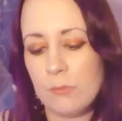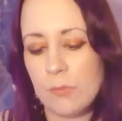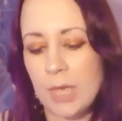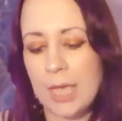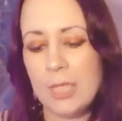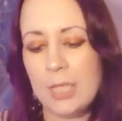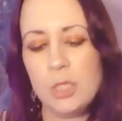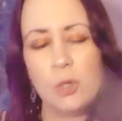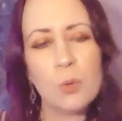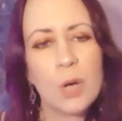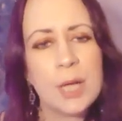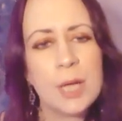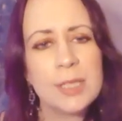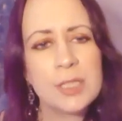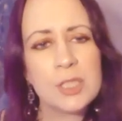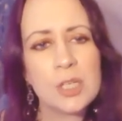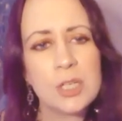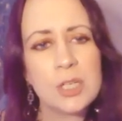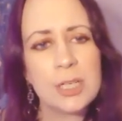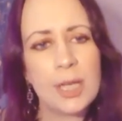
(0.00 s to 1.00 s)
And you were
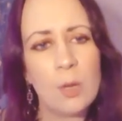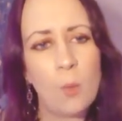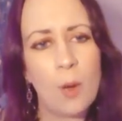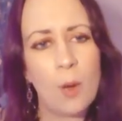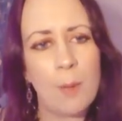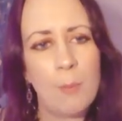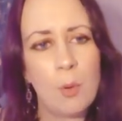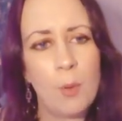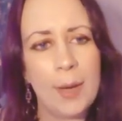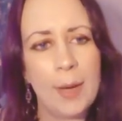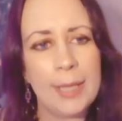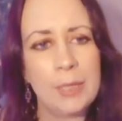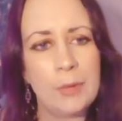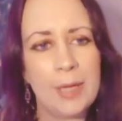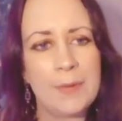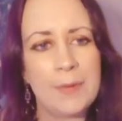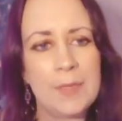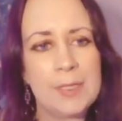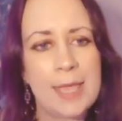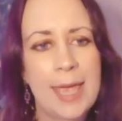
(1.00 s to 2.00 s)
uncertain at one point, you
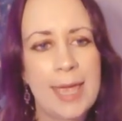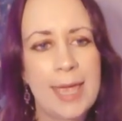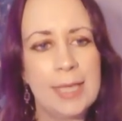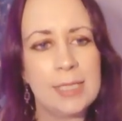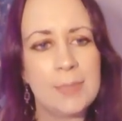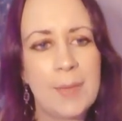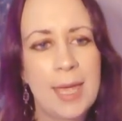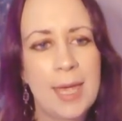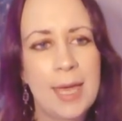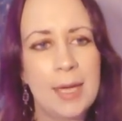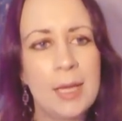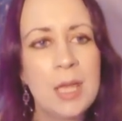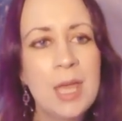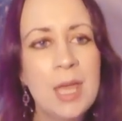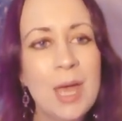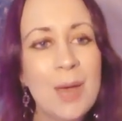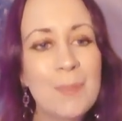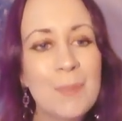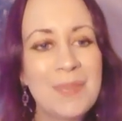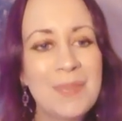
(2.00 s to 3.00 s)
had this hanged man,
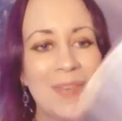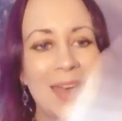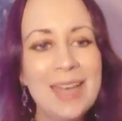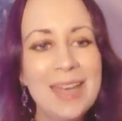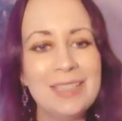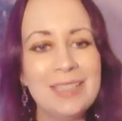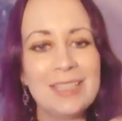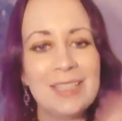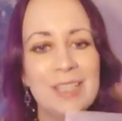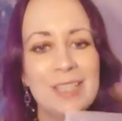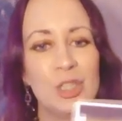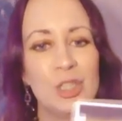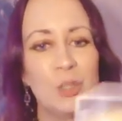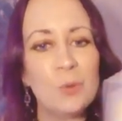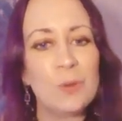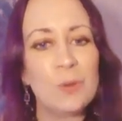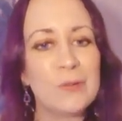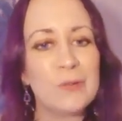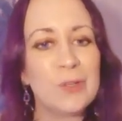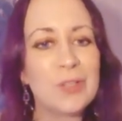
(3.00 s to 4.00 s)
but then you
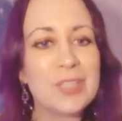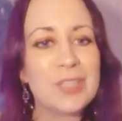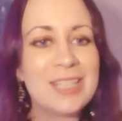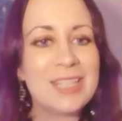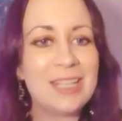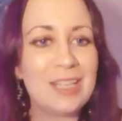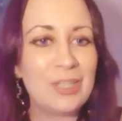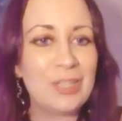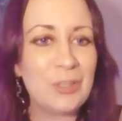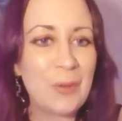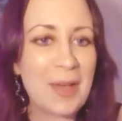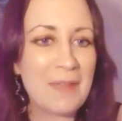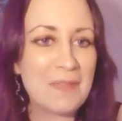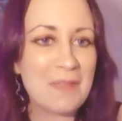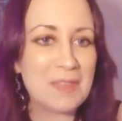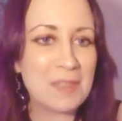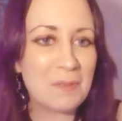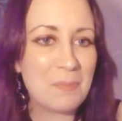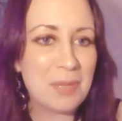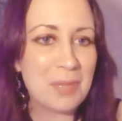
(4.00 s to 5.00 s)
reversed it and you had
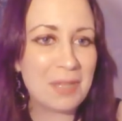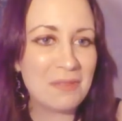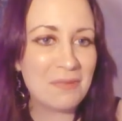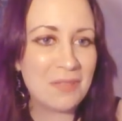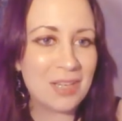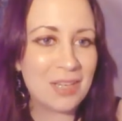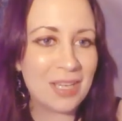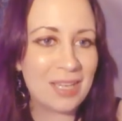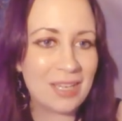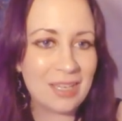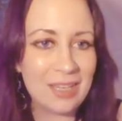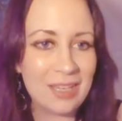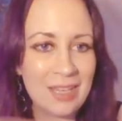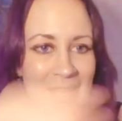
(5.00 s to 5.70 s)
this epiphany